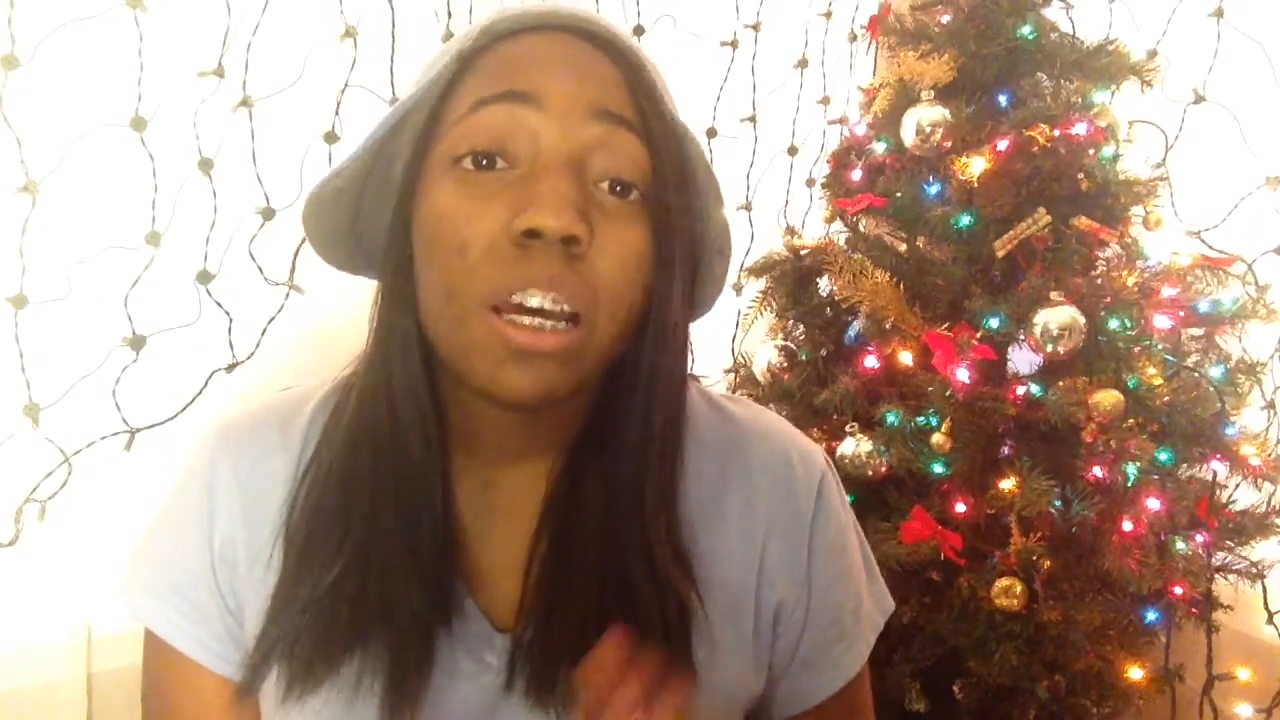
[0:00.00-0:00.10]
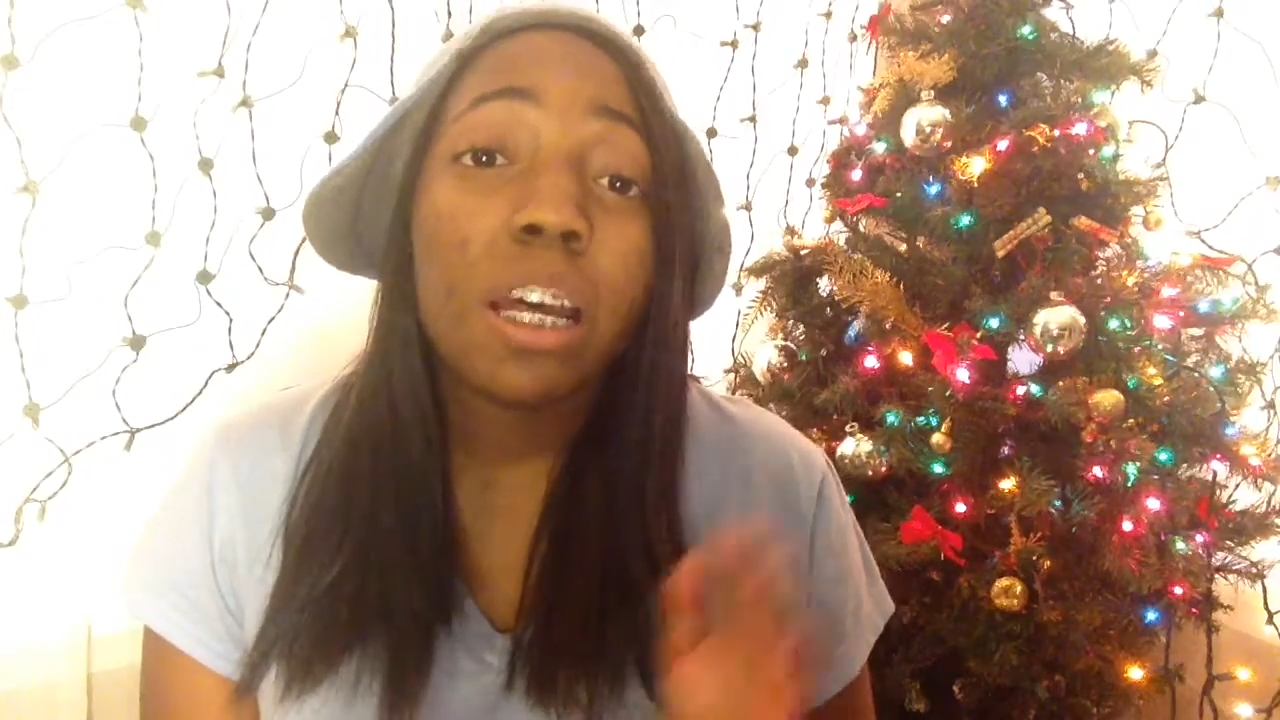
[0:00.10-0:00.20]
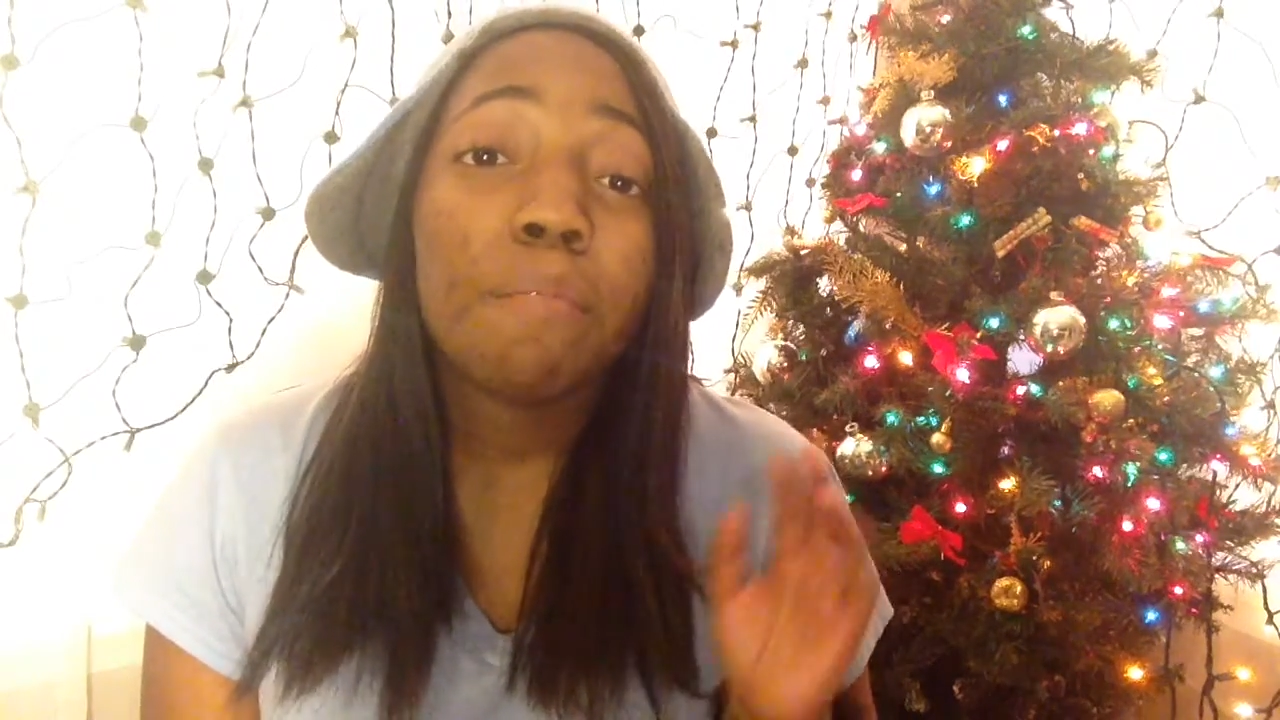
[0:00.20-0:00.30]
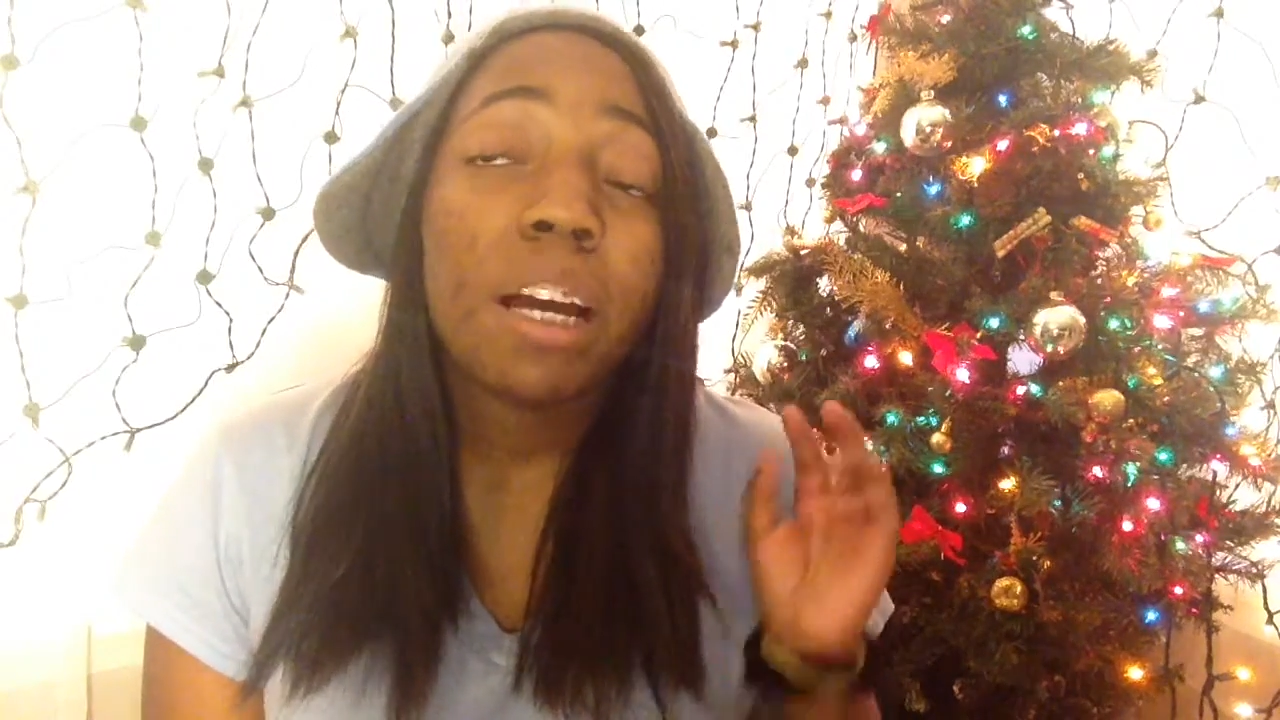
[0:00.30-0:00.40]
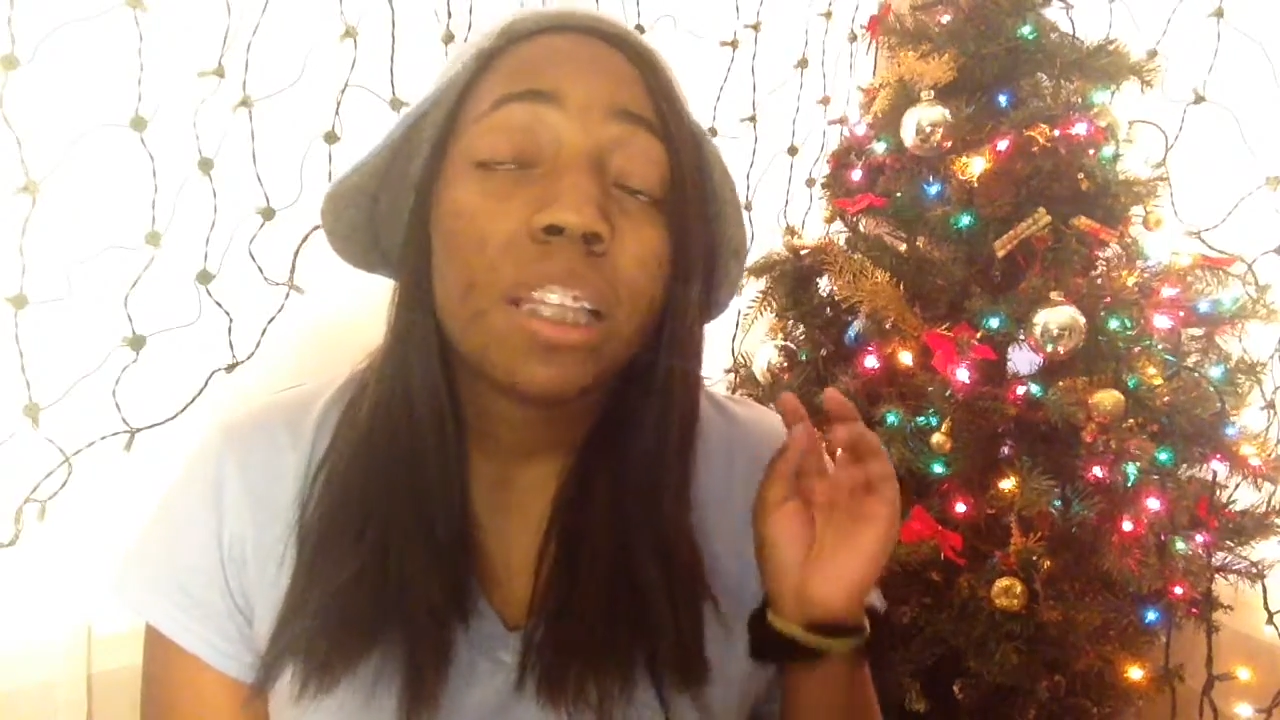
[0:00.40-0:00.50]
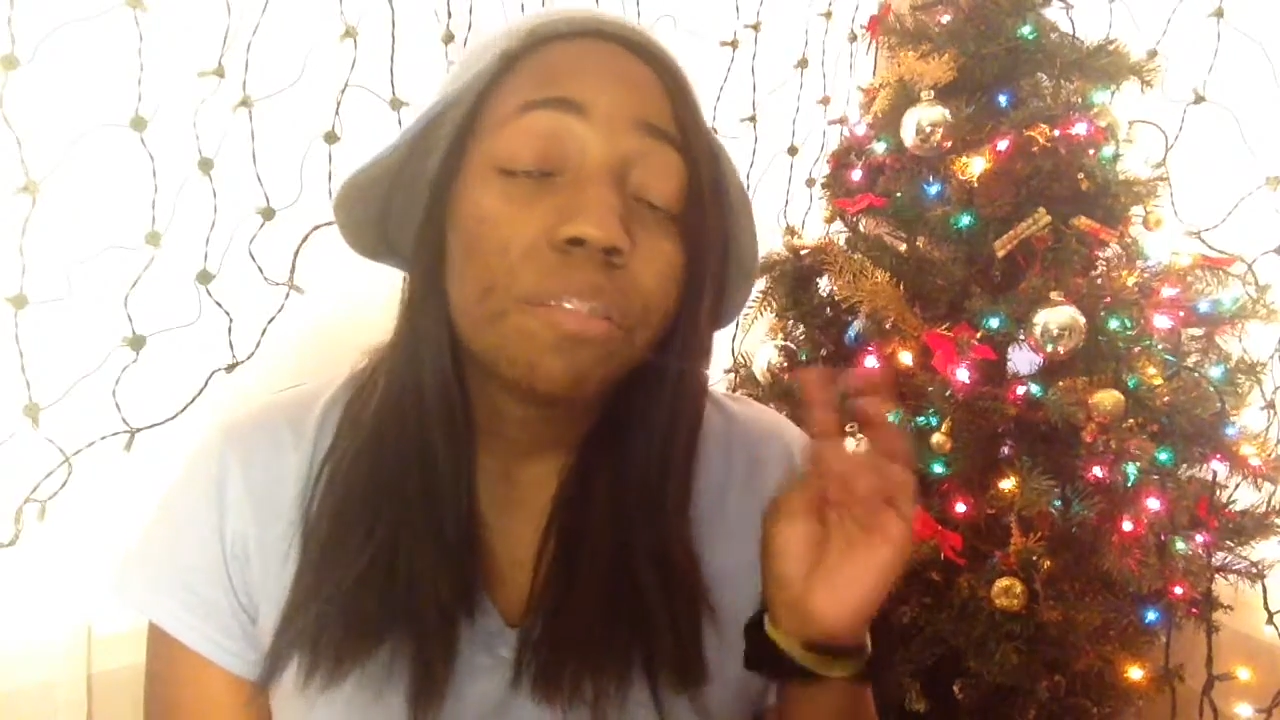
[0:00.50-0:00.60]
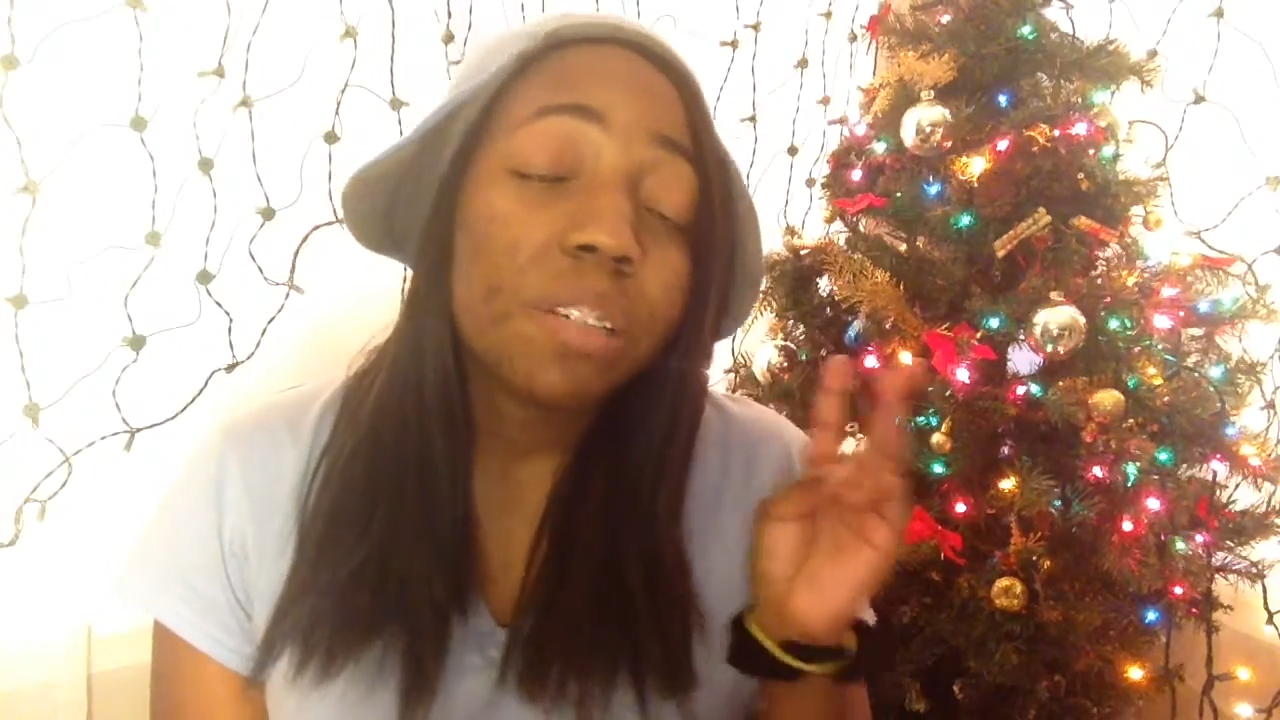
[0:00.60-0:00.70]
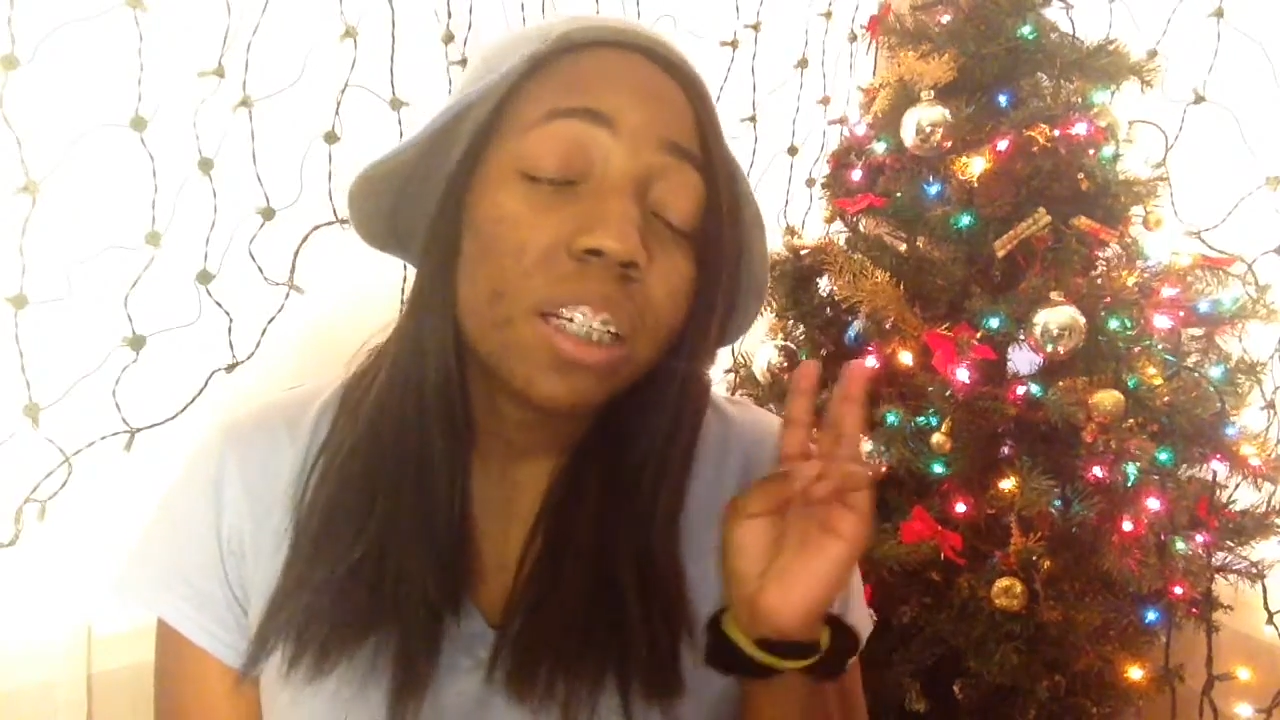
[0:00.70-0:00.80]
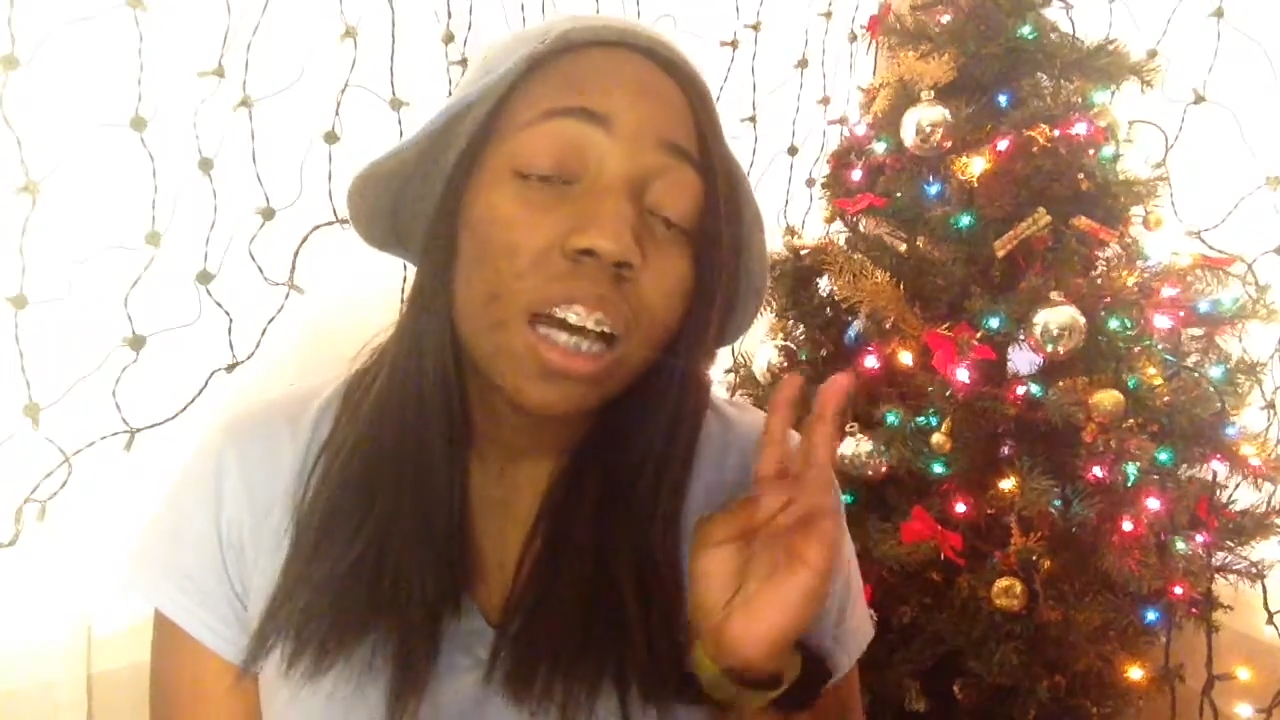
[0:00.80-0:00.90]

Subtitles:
and my three